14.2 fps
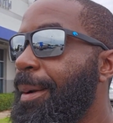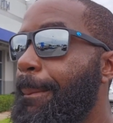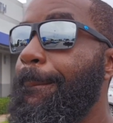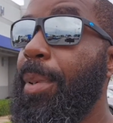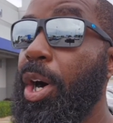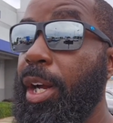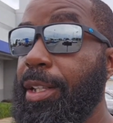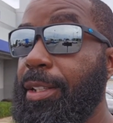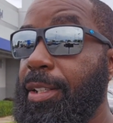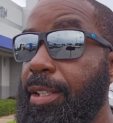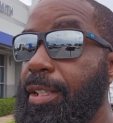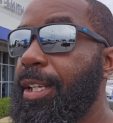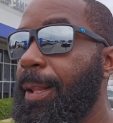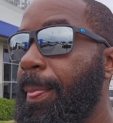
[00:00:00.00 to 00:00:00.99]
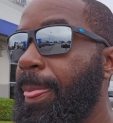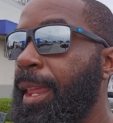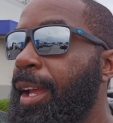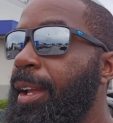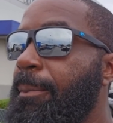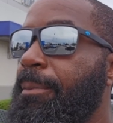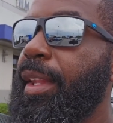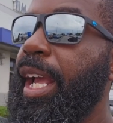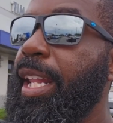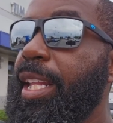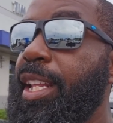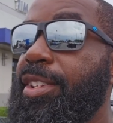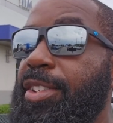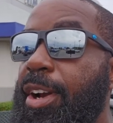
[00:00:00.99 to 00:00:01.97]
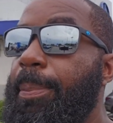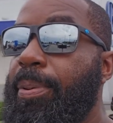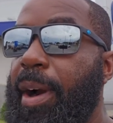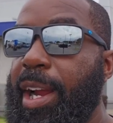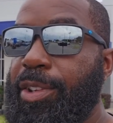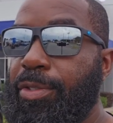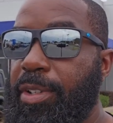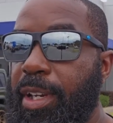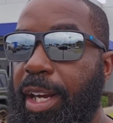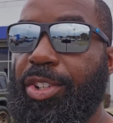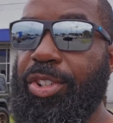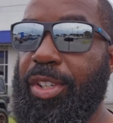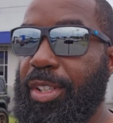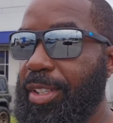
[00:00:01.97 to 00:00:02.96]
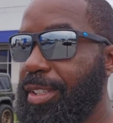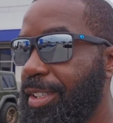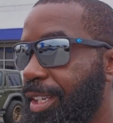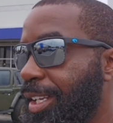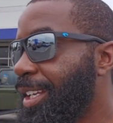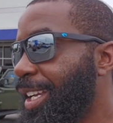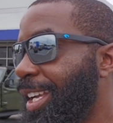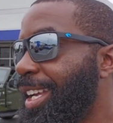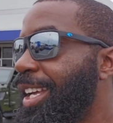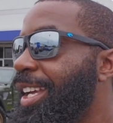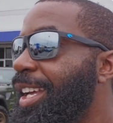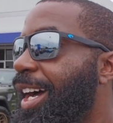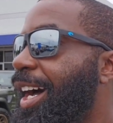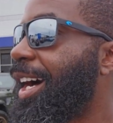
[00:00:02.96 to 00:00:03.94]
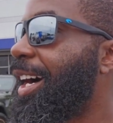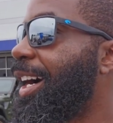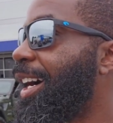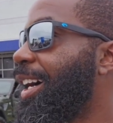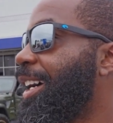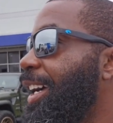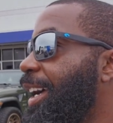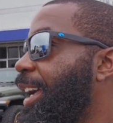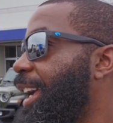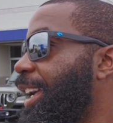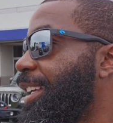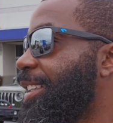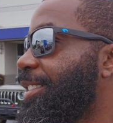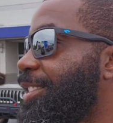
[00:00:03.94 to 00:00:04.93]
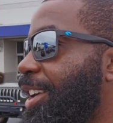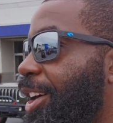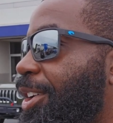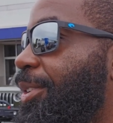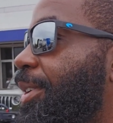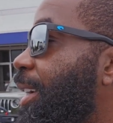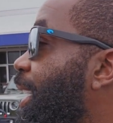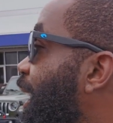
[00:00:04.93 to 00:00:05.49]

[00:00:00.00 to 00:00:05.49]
months and then saw price reductions. Uh, so